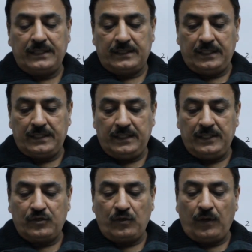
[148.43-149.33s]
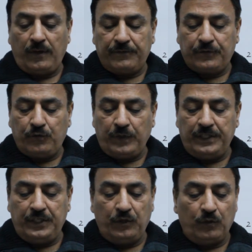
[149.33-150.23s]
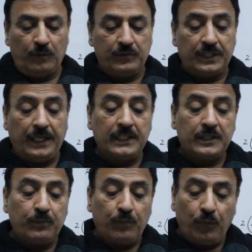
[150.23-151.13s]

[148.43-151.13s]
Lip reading: resistance of 20 ohms is